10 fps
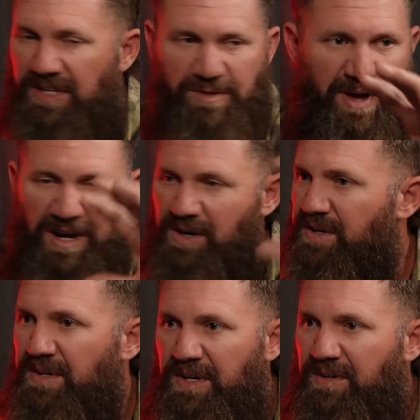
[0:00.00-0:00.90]
Doesn't
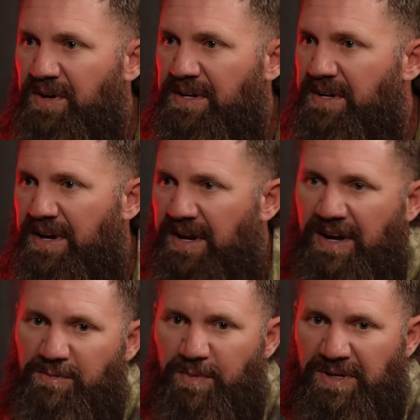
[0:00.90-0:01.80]
matter, right?
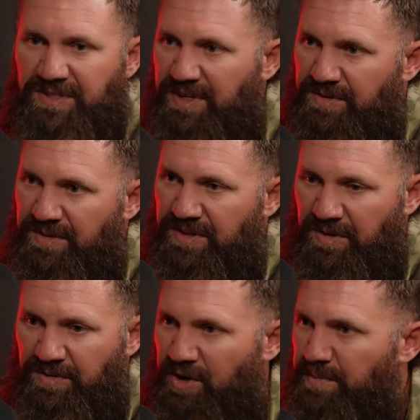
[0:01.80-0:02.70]
And everybody's like,
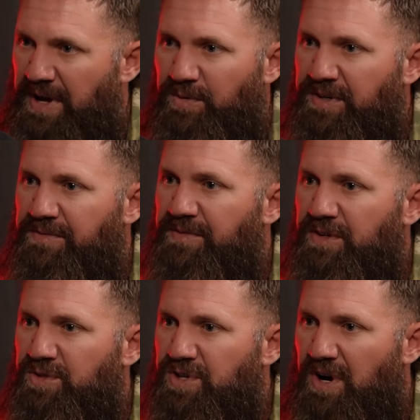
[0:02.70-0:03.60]
don't matter what your
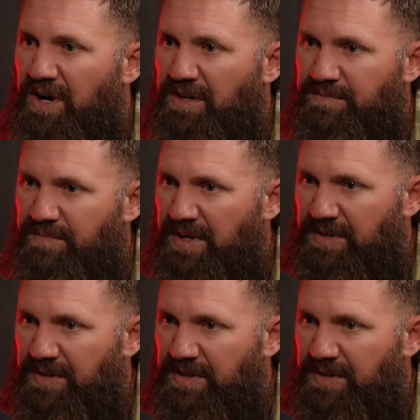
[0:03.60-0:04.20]
views are.